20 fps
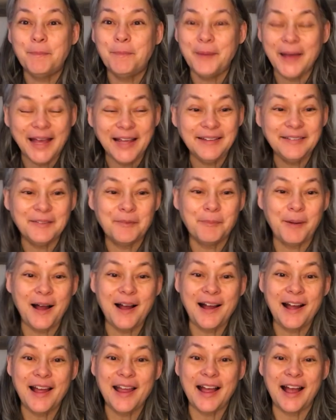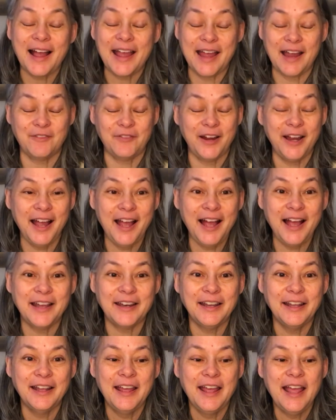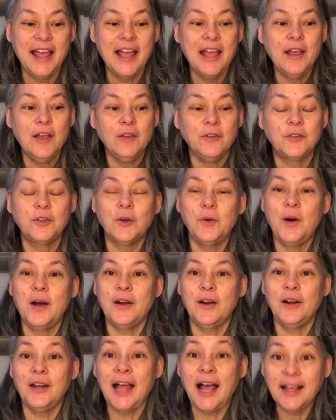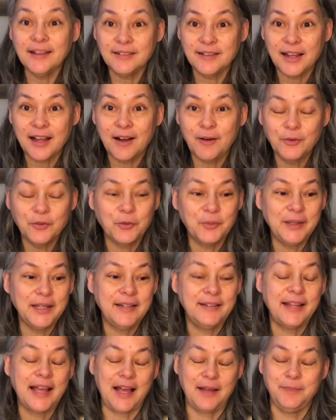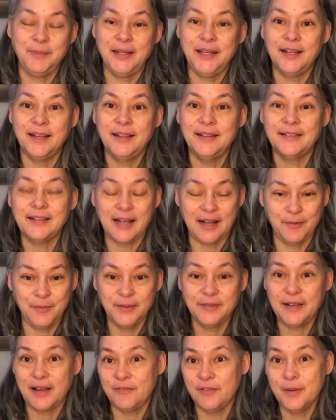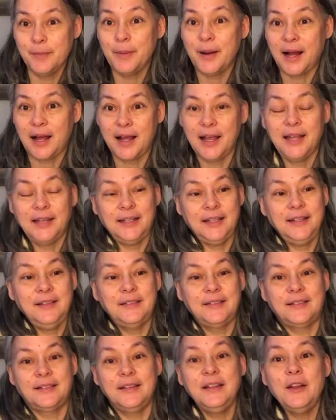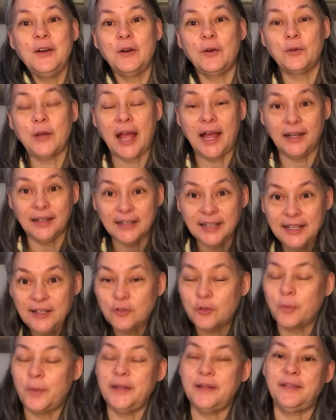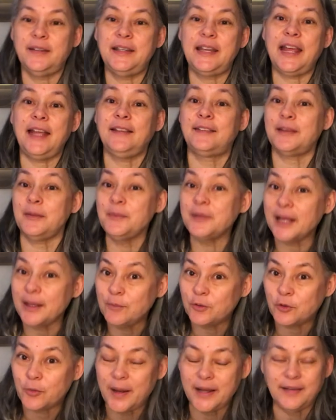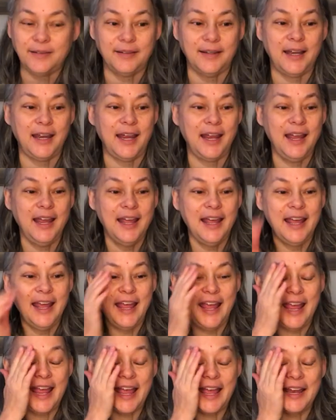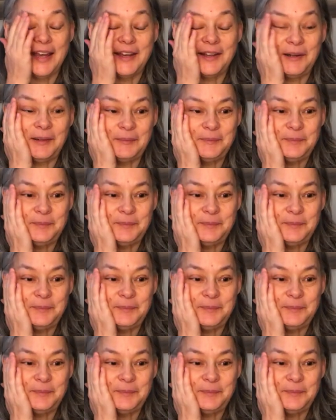pie I ever had. So on our last day, I was really sad because I was having pie at least once a day, sometimes twice a day. And